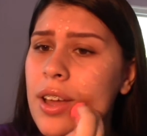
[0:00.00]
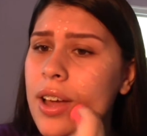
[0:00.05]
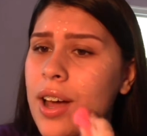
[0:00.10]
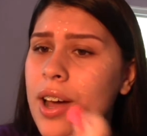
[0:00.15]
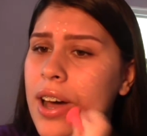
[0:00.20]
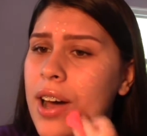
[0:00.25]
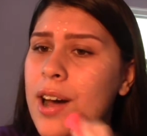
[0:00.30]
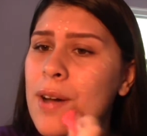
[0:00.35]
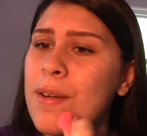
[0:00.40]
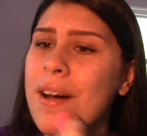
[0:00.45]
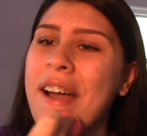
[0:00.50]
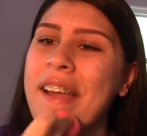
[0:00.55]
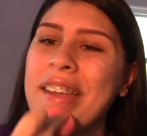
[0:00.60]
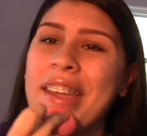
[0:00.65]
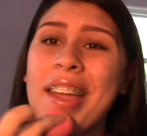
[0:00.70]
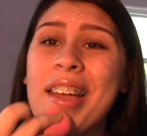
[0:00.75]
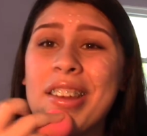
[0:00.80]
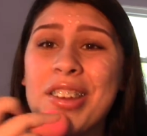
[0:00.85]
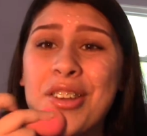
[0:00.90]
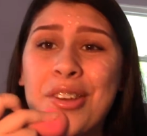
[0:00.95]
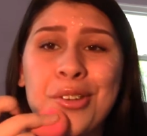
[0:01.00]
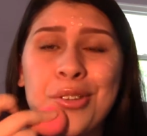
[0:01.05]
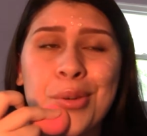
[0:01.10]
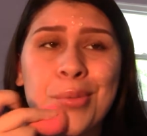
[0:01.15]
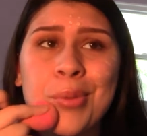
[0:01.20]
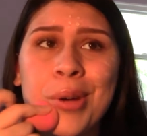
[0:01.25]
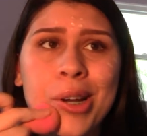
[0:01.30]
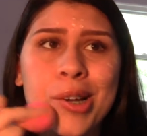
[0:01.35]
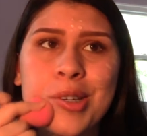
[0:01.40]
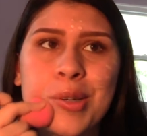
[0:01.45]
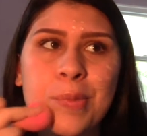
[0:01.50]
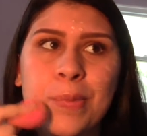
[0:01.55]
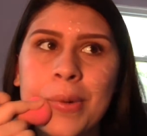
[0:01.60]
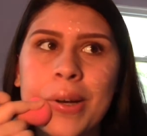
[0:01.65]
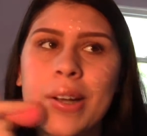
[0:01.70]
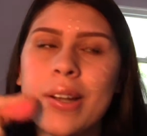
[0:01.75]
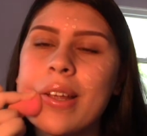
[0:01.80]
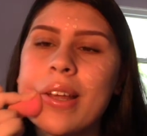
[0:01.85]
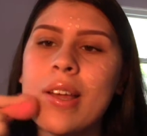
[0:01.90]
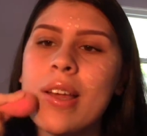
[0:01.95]
I can use a brush,
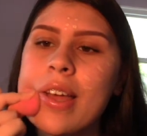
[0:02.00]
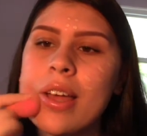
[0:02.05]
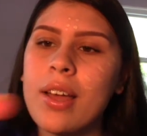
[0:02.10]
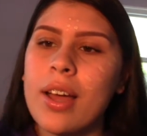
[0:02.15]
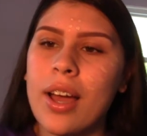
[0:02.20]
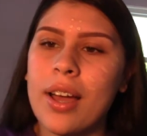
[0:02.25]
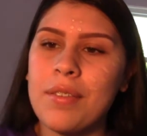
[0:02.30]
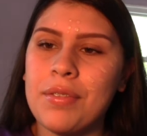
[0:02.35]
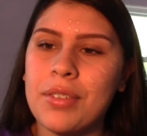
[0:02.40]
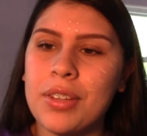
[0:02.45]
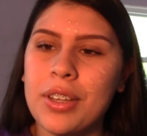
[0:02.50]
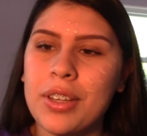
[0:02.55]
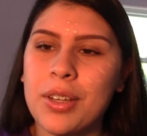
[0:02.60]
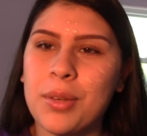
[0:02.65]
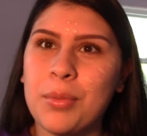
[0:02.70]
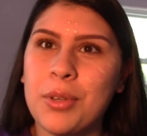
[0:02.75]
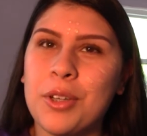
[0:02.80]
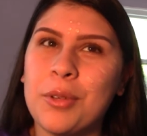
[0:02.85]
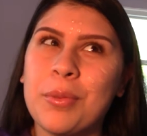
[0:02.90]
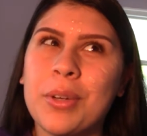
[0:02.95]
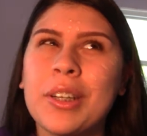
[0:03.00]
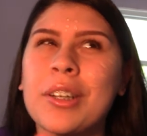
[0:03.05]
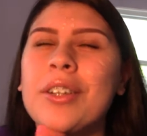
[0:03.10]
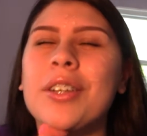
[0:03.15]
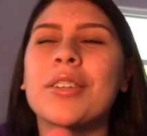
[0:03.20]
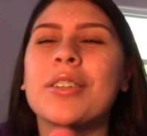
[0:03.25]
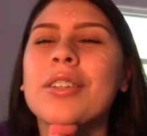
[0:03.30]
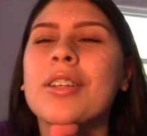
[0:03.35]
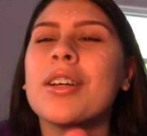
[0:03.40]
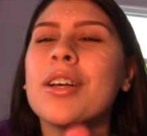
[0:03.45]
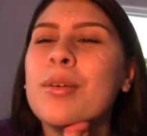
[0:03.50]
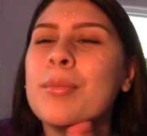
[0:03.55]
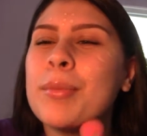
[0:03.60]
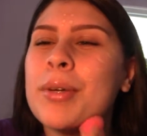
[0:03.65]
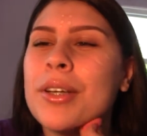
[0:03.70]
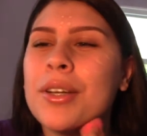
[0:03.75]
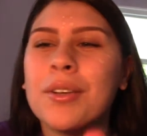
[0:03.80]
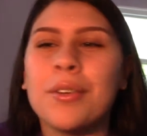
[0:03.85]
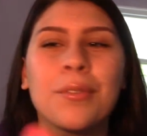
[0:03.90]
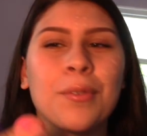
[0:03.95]
but I like a beauty blender is a lot
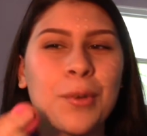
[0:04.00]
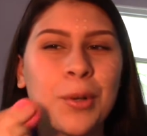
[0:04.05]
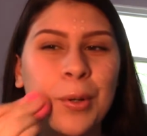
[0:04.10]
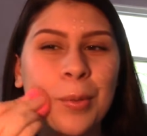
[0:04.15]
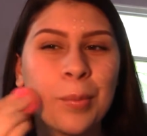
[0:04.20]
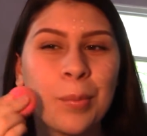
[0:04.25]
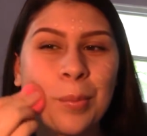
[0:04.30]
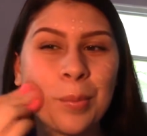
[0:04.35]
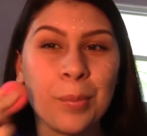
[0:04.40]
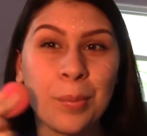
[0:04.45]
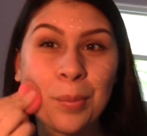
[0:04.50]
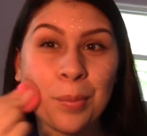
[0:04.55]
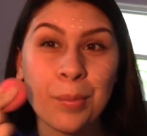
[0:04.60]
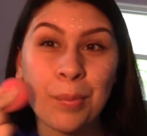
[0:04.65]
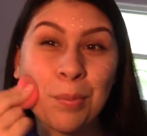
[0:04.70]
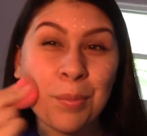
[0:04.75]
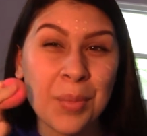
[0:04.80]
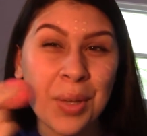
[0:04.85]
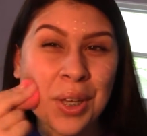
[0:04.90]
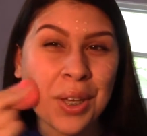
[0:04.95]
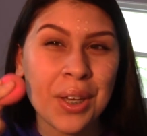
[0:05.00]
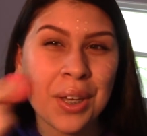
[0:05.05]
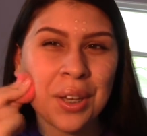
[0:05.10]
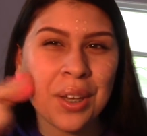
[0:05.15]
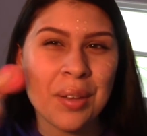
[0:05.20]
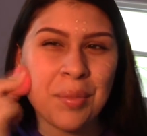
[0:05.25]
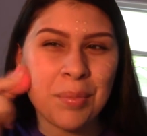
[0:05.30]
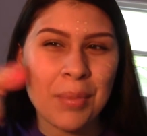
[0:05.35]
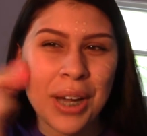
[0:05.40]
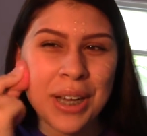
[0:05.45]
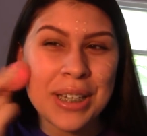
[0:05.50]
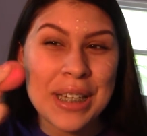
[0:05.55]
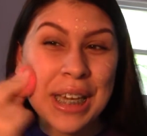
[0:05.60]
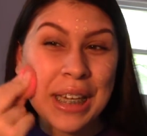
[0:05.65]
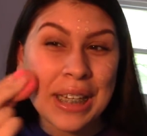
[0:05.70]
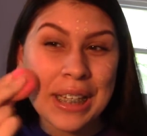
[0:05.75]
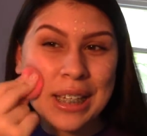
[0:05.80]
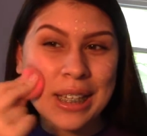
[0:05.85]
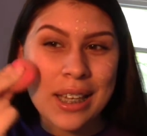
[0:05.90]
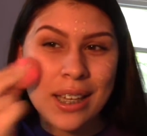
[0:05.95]
better for me and my
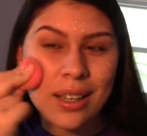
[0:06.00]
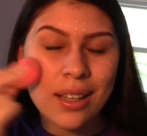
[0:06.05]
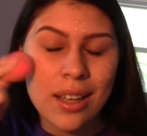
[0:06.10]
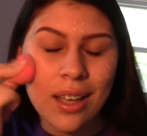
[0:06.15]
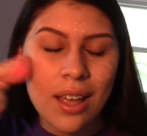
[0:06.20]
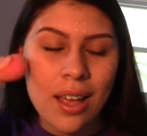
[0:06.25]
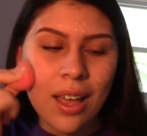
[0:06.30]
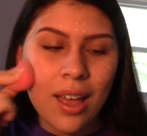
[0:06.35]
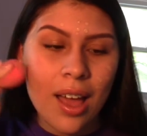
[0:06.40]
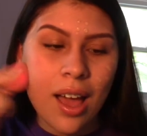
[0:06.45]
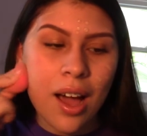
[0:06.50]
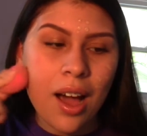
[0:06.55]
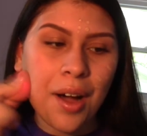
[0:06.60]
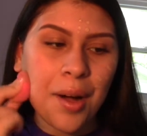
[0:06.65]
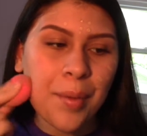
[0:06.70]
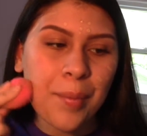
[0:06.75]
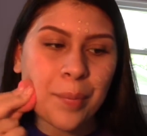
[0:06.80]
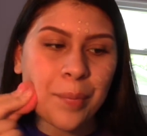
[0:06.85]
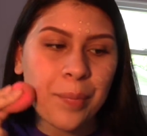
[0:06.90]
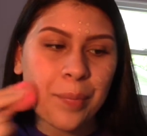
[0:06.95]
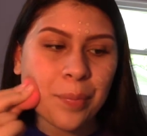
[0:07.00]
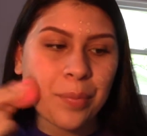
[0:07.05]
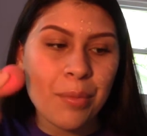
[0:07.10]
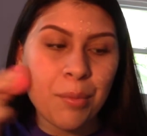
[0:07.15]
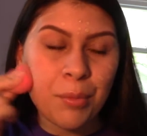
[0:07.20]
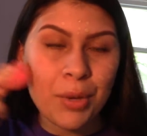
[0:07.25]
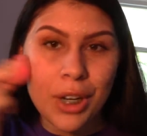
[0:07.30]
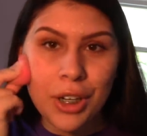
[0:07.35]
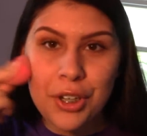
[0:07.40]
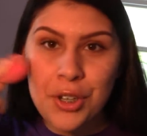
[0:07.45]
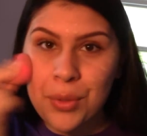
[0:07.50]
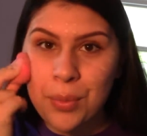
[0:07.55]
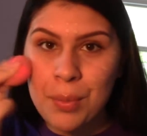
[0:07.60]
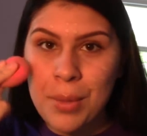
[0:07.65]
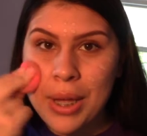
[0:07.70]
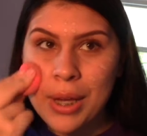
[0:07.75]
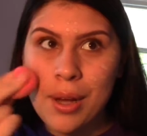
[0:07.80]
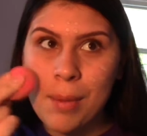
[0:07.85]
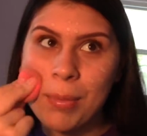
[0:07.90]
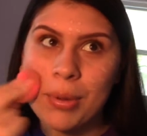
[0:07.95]
technique. When I do
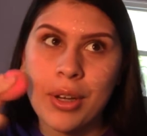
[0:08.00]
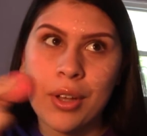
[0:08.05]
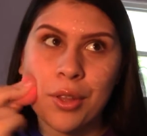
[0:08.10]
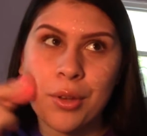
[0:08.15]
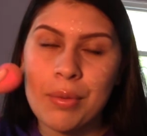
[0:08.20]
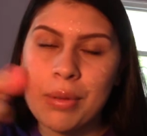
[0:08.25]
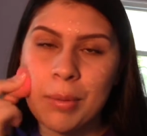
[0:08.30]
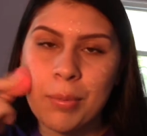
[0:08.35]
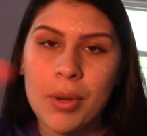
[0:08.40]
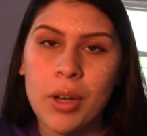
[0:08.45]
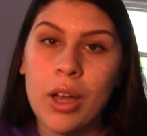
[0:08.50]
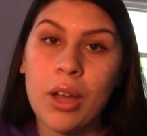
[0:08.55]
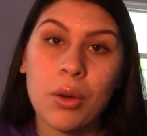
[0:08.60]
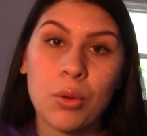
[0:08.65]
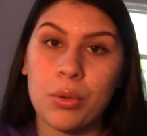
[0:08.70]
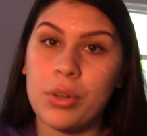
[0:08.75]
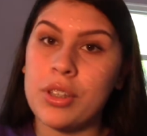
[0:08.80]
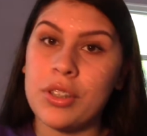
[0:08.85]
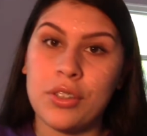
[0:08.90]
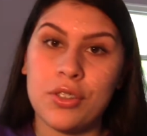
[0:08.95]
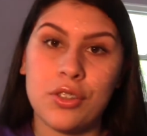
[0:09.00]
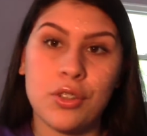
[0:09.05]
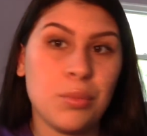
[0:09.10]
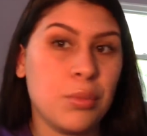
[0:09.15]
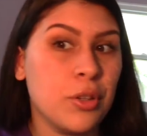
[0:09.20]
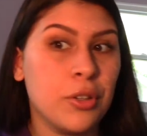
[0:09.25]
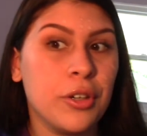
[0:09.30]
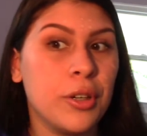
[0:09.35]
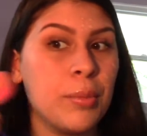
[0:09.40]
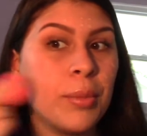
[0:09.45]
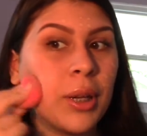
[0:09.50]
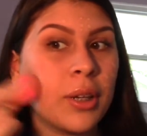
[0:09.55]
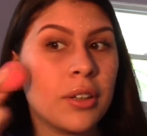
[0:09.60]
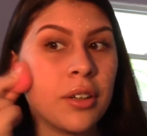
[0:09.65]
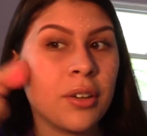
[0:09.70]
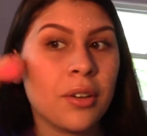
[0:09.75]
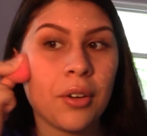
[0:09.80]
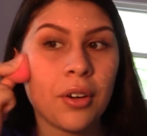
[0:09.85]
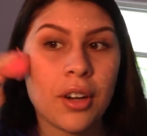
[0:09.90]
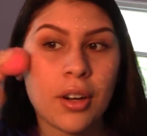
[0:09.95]
makeup on other people, I always use a beauty
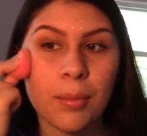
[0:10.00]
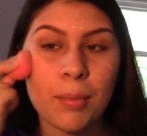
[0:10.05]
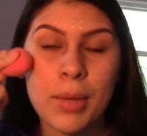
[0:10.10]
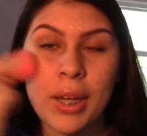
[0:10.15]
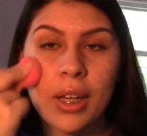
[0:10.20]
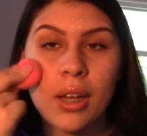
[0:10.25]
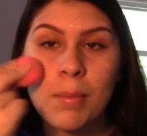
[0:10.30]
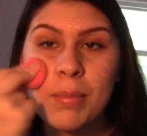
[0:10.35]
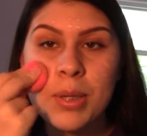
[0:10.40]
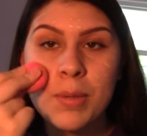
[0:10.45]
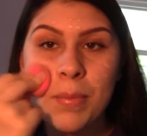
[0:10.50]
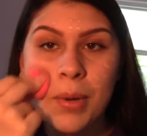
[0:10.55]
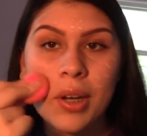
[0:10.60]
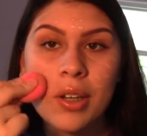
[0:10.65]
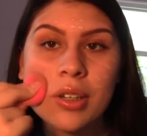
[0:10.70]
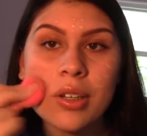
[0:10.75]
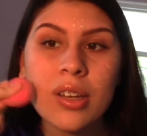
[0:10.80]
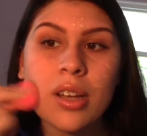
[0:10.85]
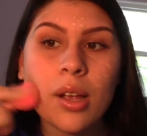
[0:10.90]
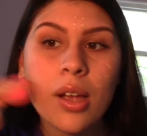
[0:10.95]
blender or a makeup sponge.